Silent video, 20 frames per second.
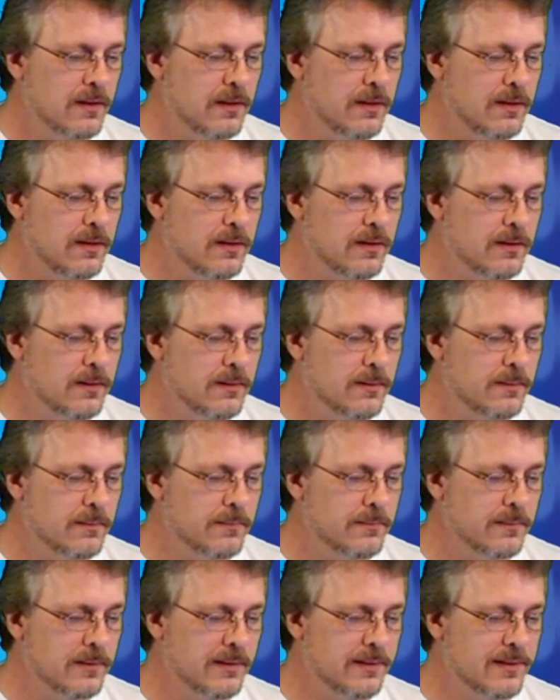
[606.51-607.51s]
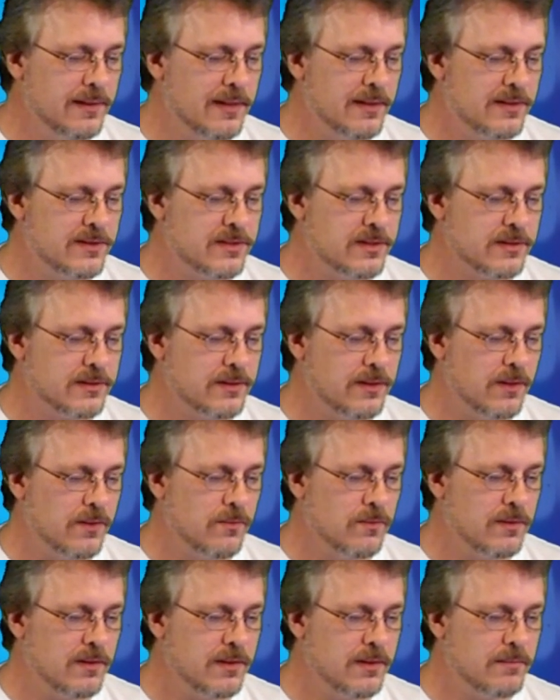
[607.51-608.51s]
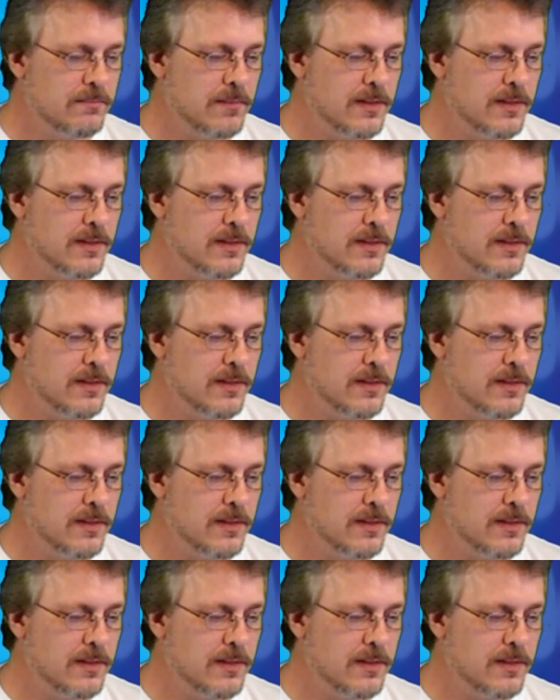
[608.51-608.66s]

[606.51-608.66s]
Um, and then it's just going to run